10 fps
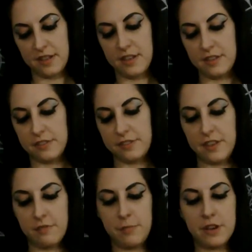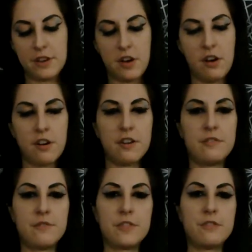Let's give me a card
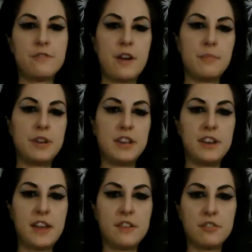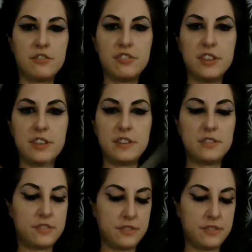for the feminine energies.